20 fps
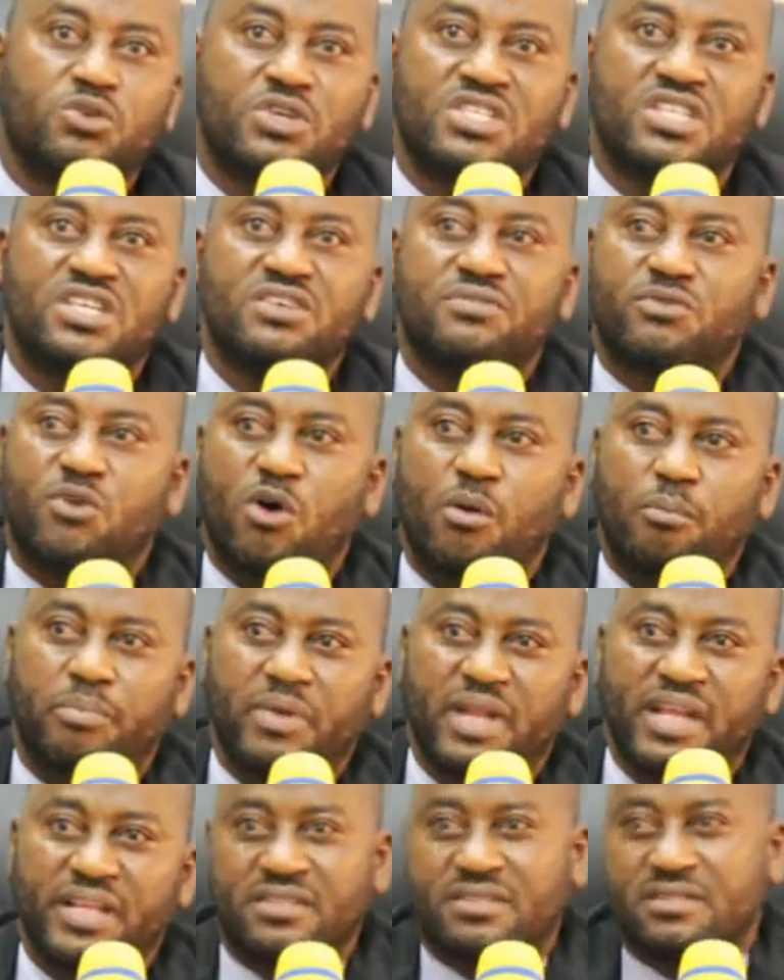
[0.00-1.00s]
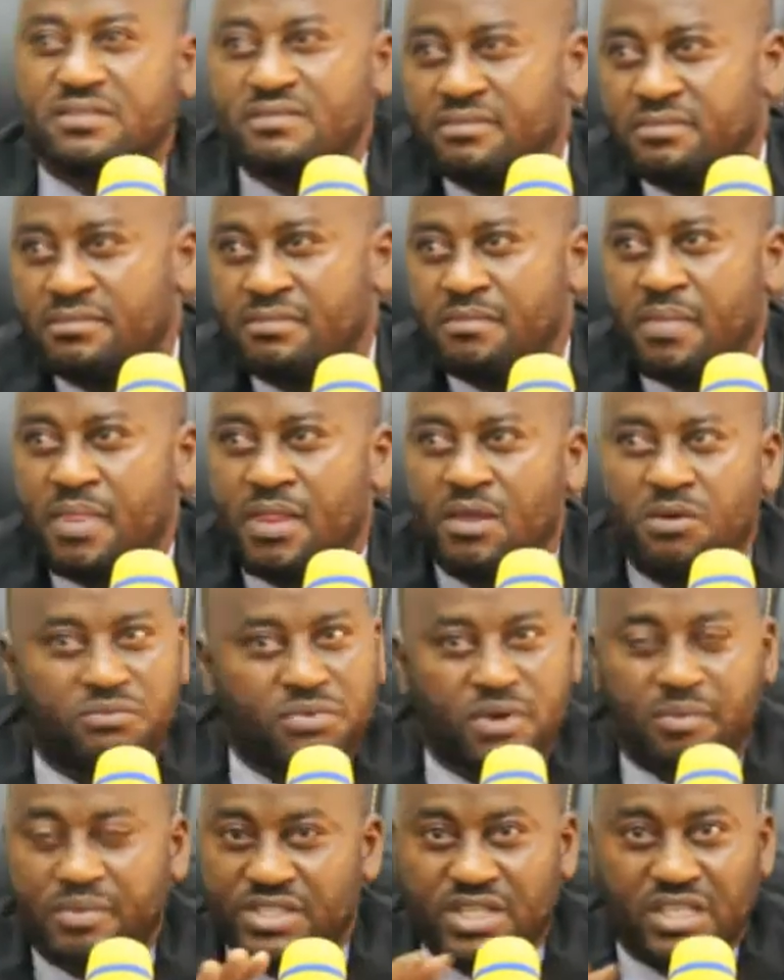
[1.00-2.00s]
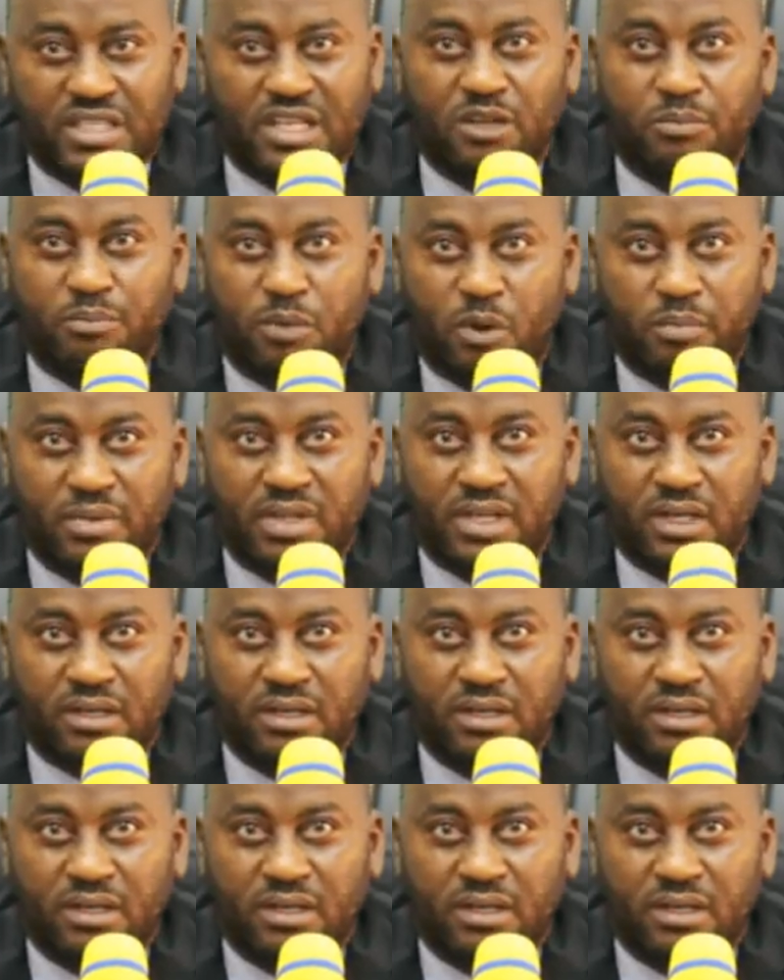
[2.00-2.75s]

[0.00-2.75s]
receive complaints from the general public,